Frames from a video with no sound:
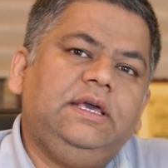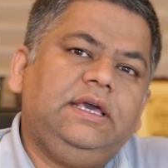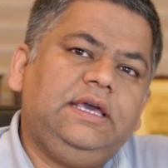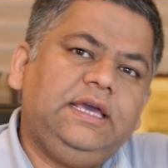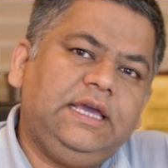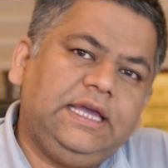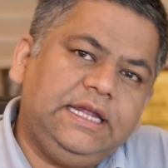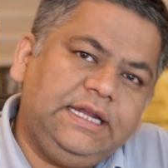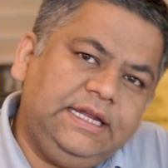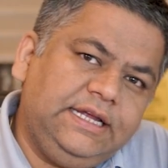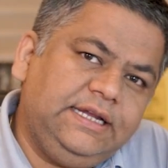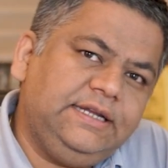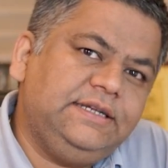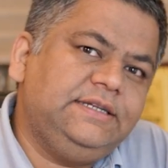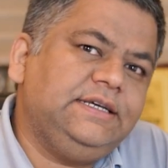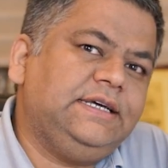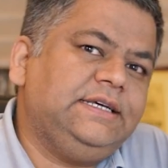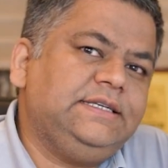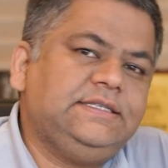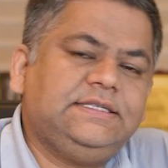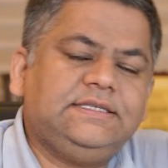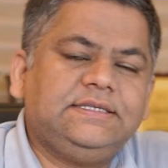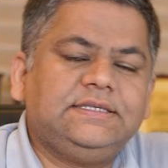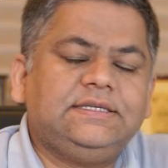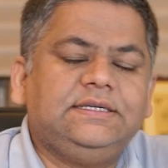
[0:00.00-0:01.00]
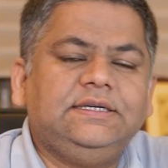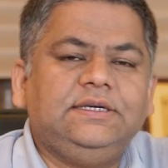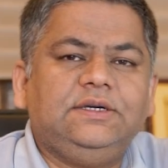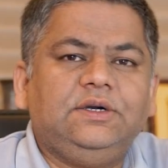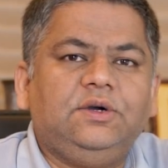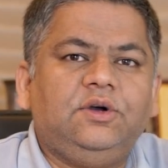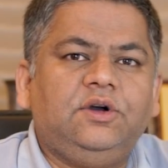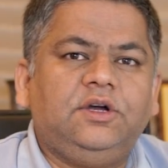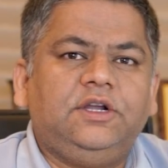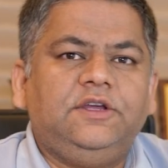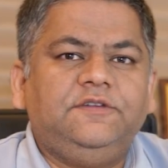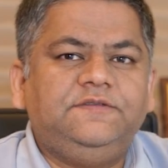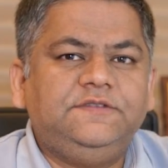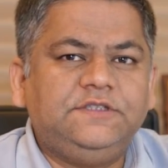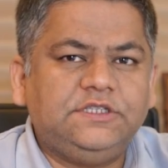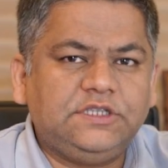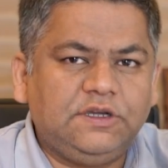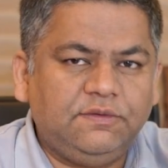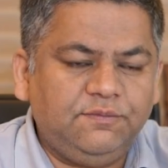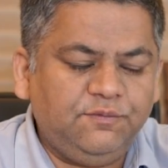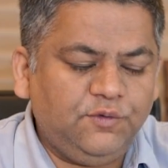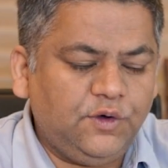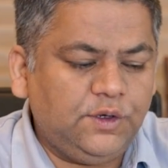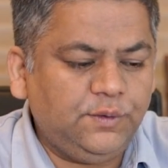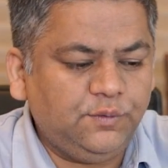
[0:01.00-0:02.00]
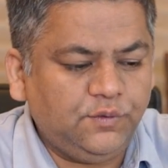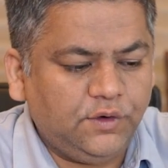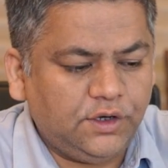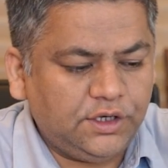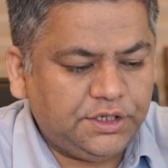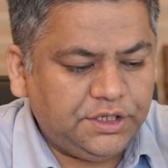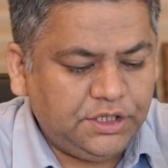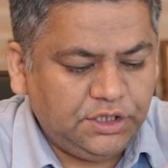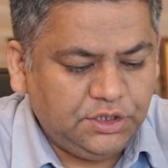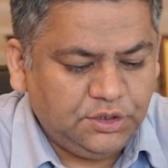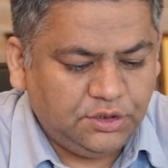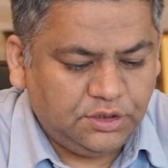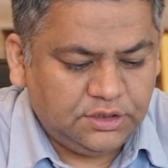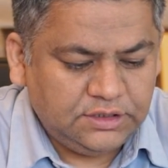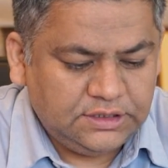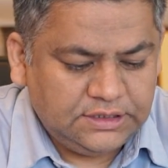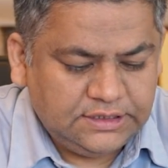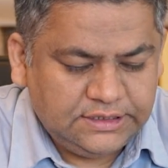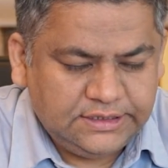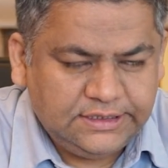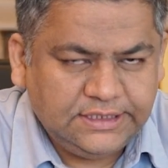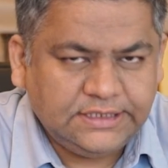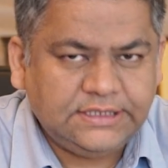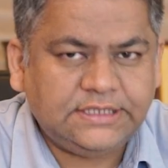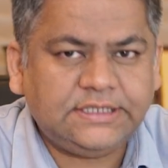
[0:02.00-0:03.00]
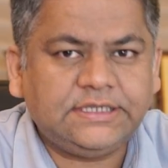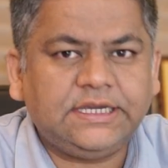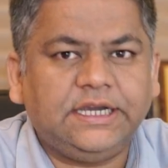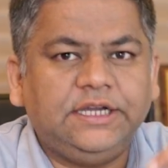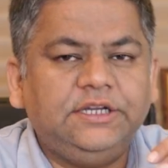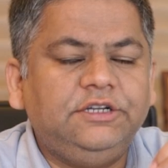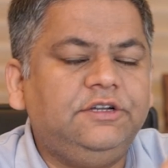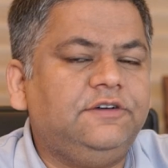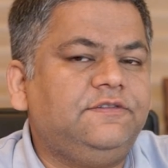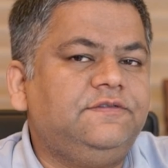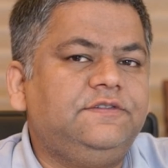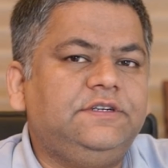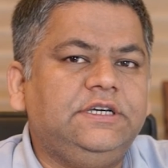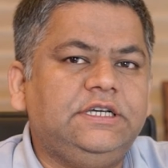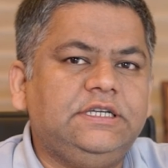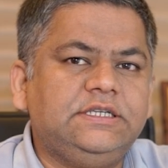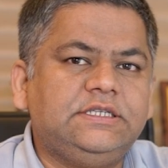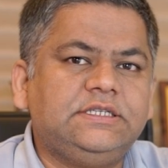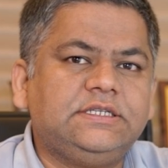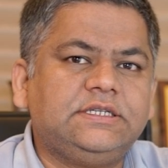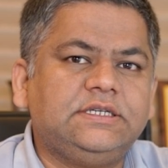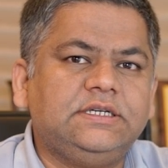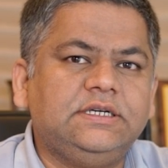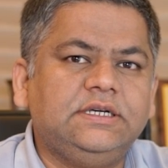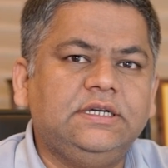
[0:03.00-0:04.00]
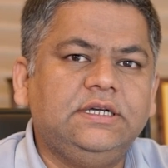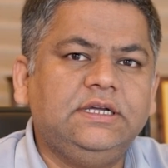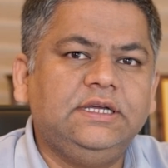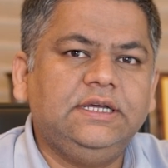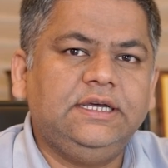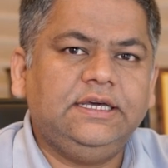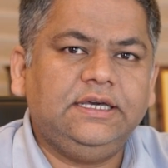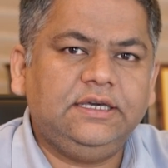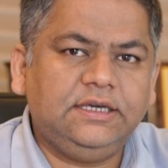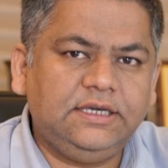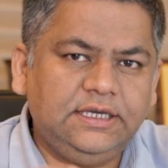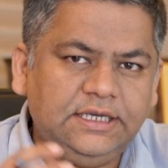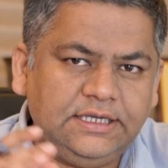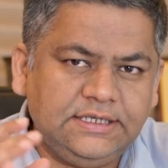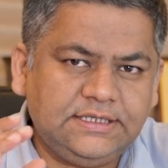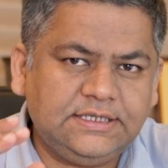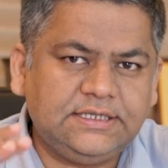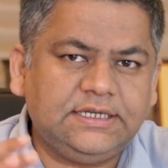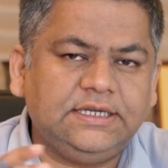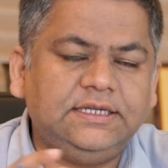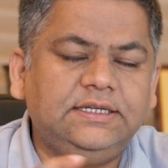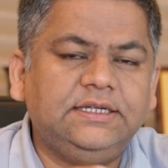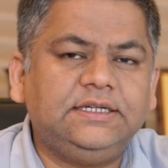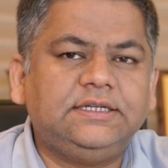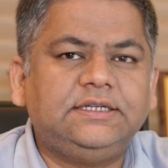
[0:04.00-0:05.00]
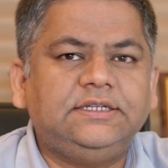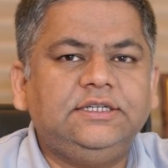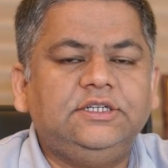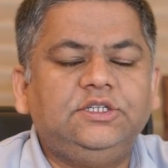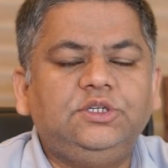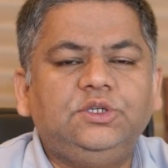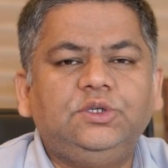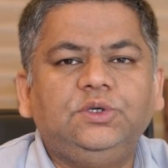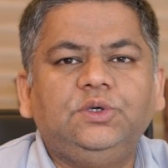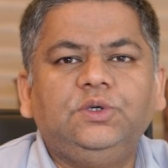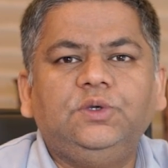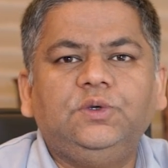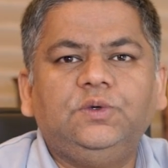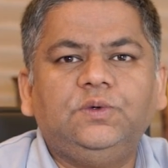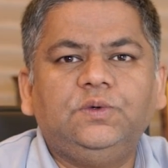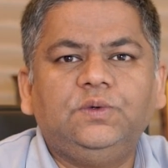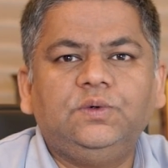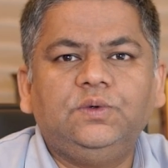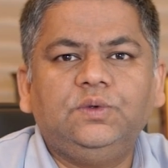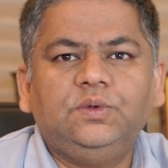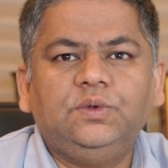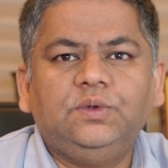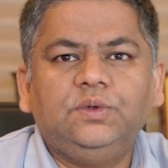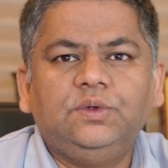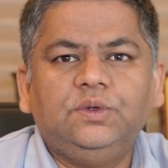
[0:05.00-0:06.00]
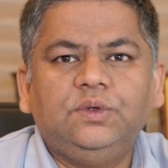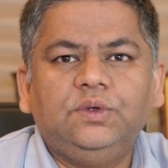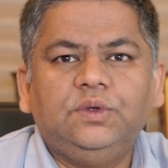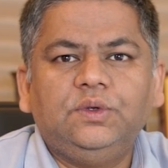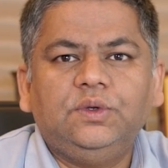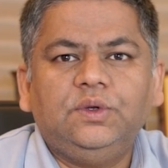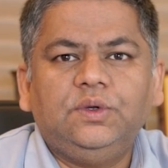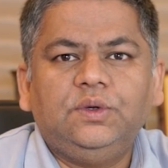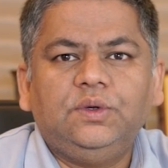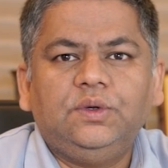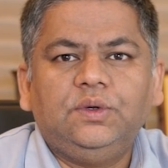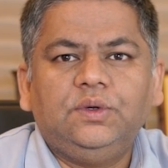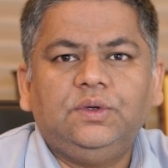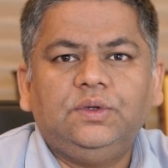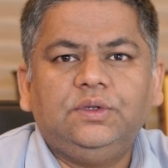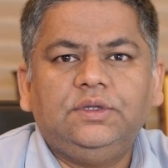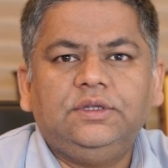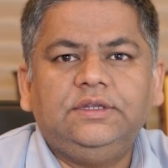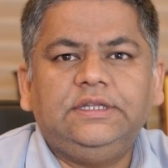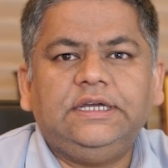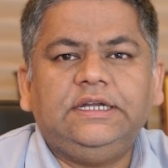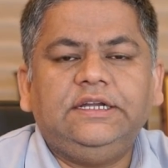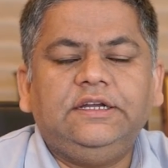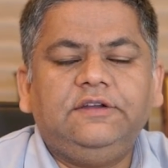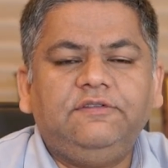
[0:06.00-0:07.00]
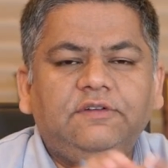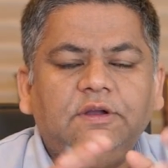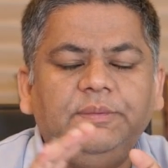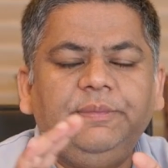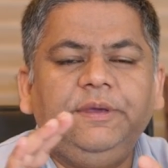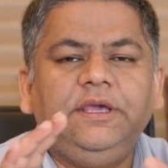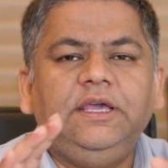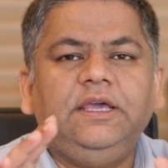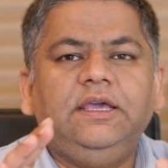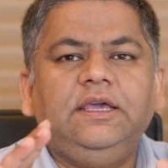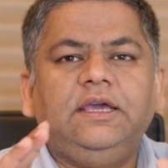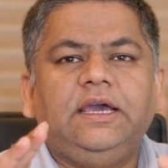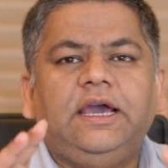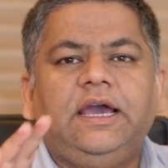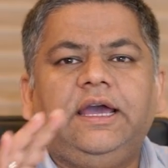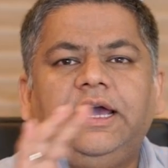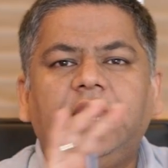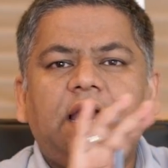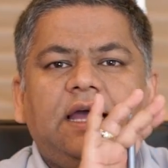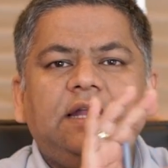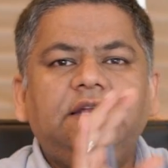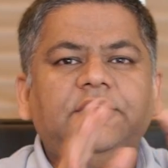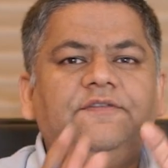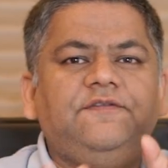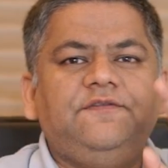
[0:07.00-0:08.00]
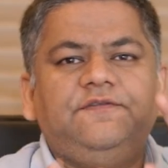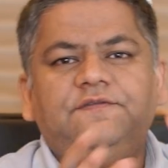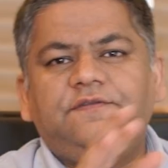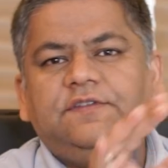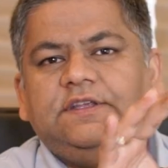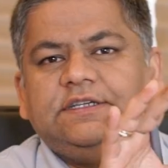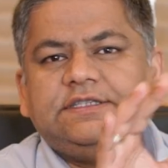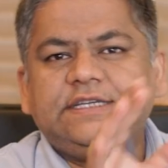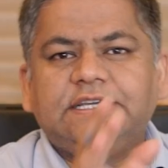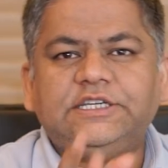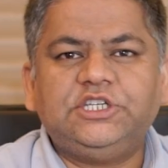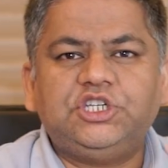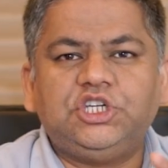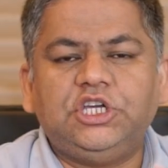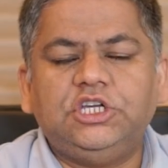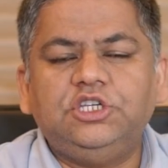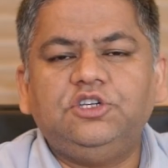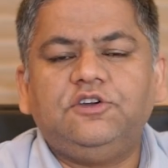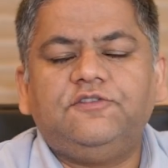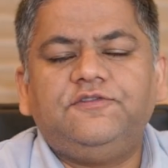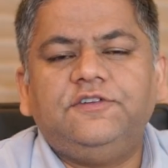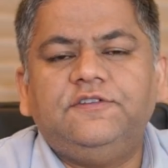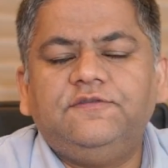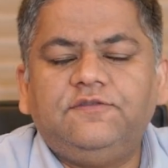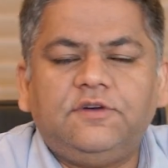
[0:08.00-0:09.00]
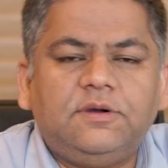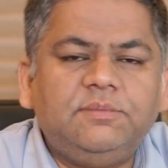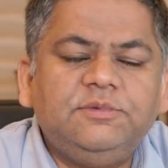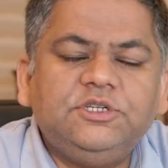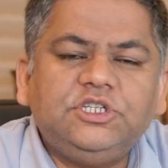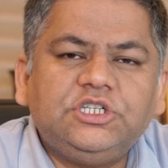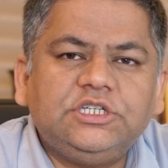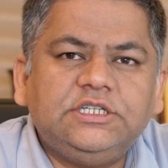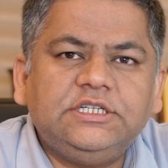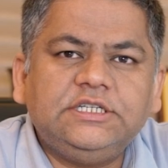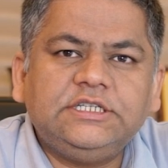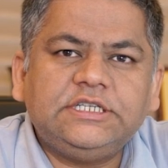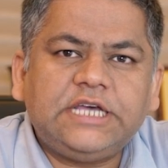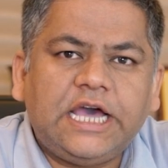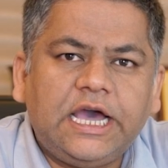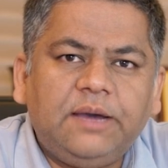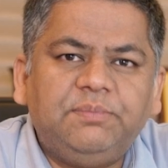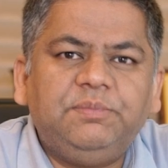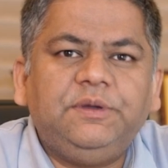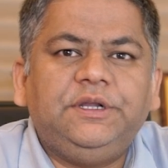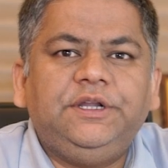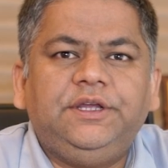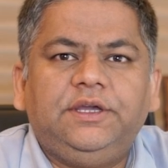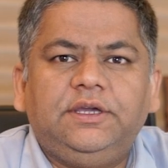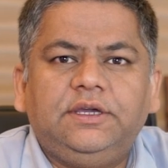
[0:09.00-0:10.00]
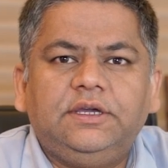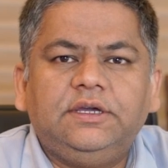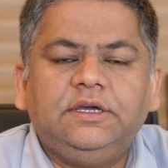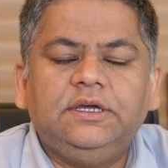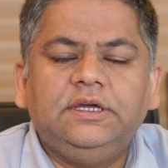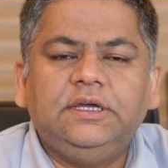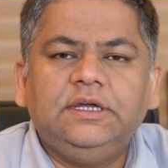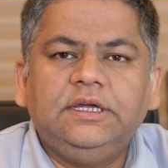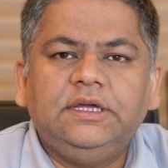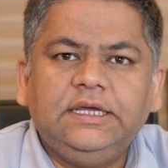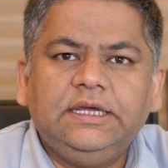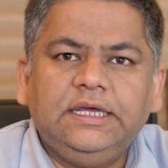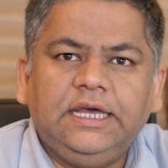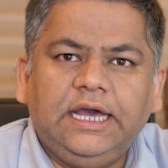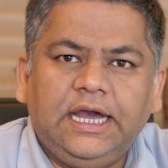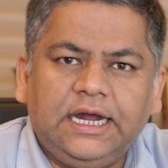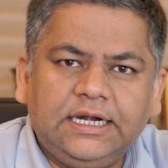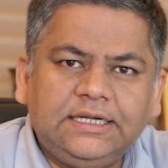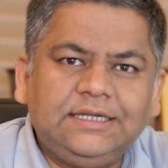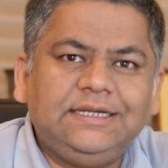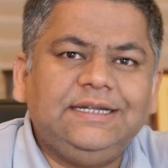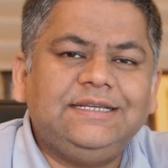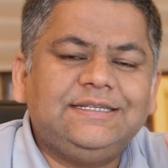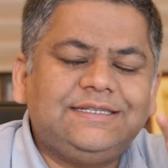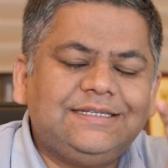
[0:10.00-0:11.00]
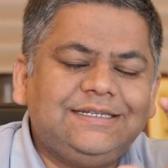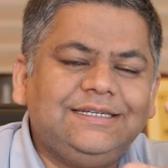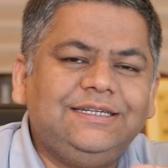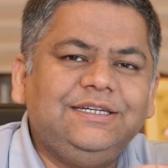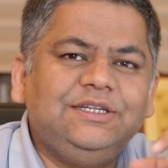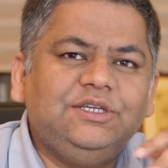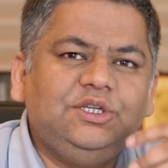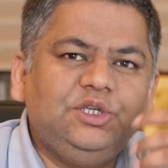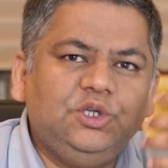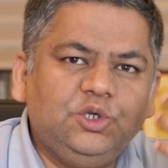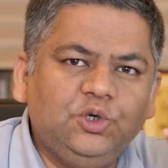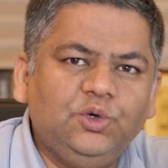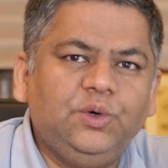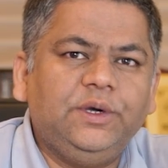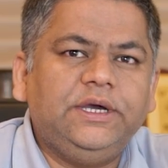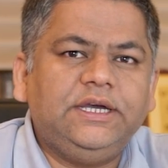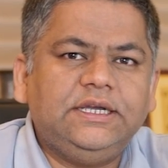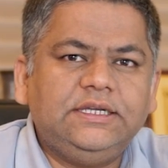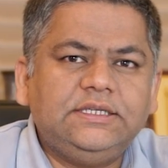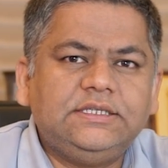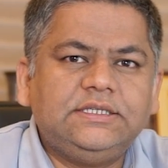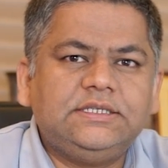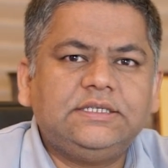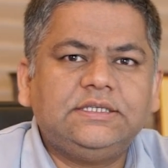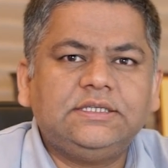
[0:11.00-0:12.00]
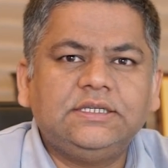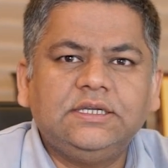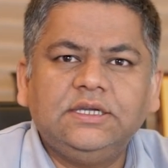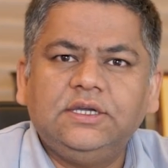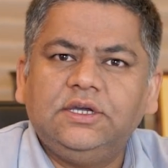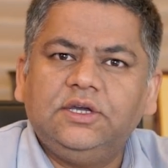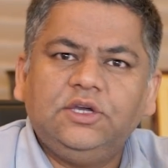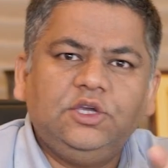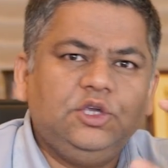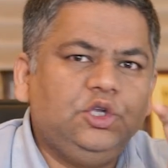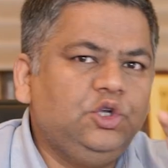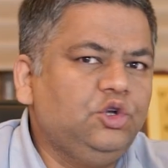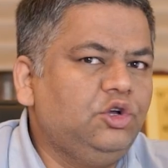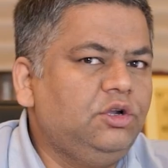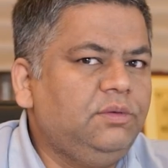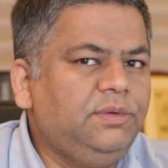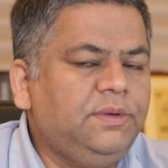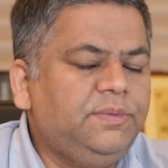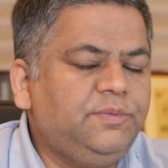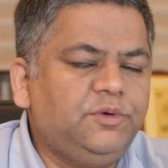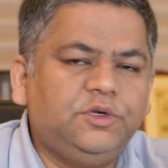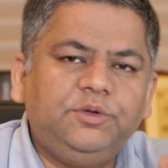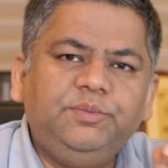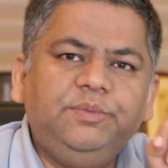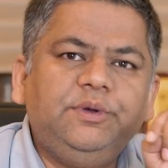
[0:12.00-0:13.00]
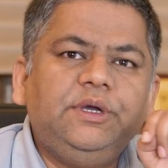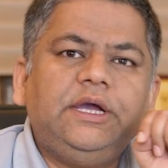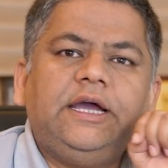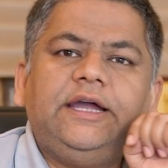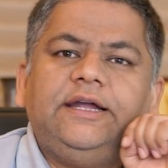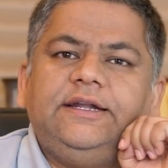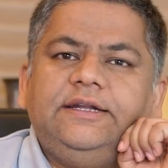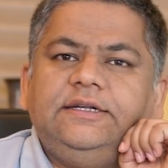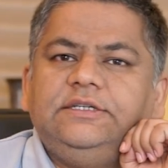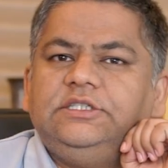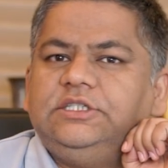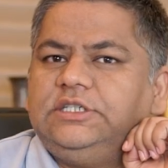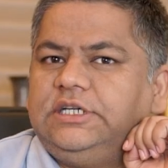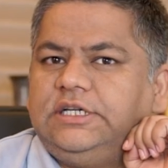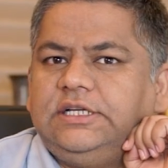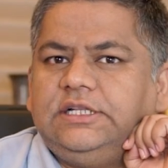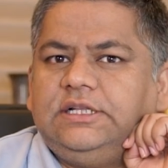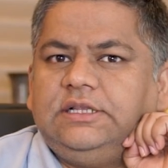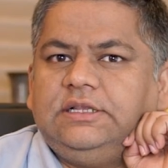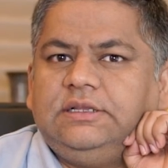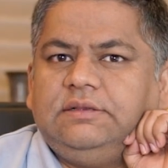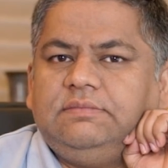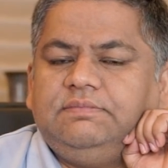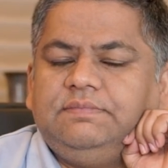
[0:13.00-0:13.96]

any desk or if someone working on this kind of desk is connected to you, then it will be, and if this exchange of information is happening, at least in the US, you will be put behind jail.